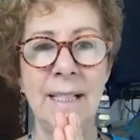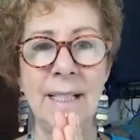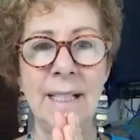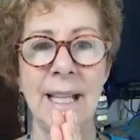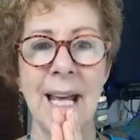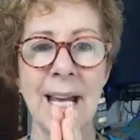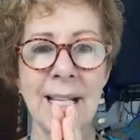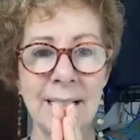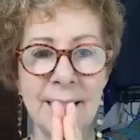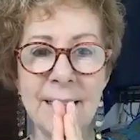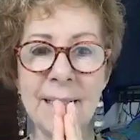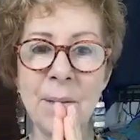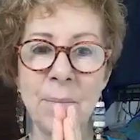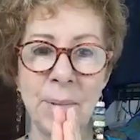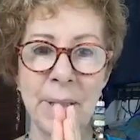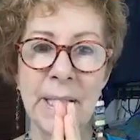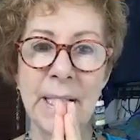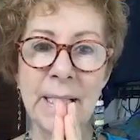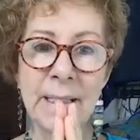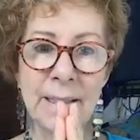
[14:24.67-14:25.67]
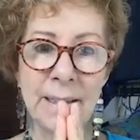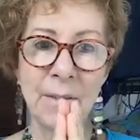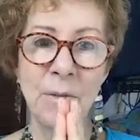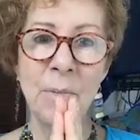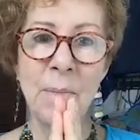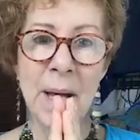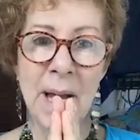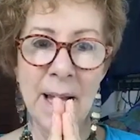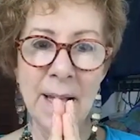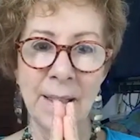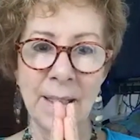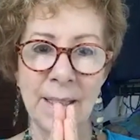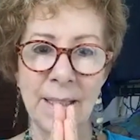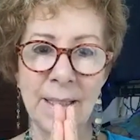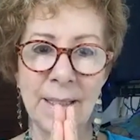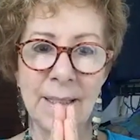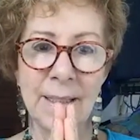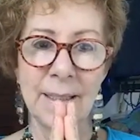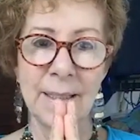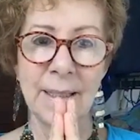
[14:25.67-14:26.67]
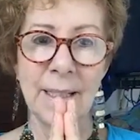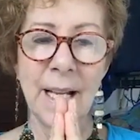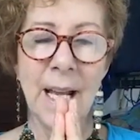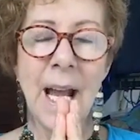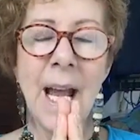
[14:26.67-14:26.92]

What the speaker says: that's the place of balance.